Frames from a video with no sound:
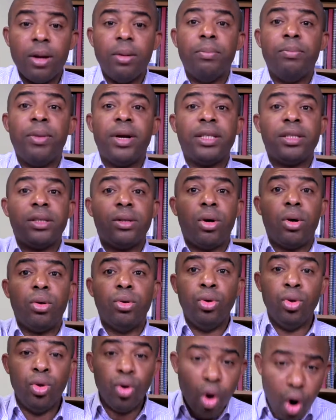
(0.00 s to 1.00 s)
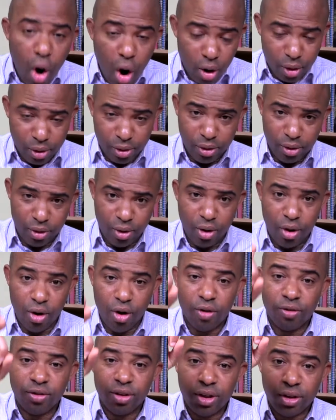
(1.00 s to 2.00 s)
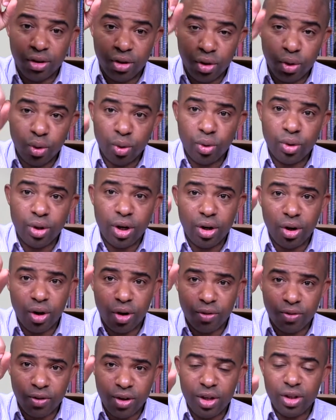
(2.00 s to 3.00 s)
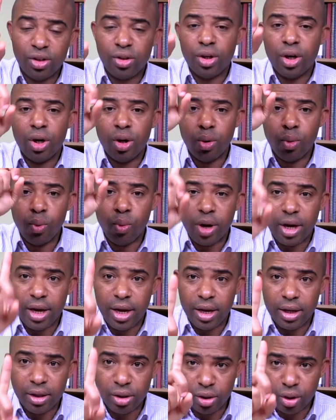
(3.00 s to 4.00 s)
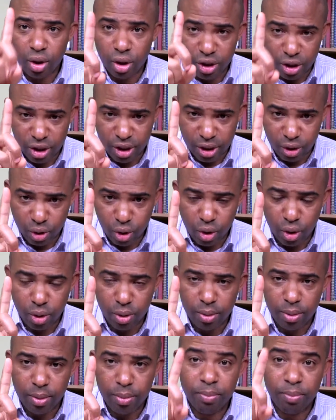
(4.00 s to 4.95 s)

but none of the children of Israel were touched at all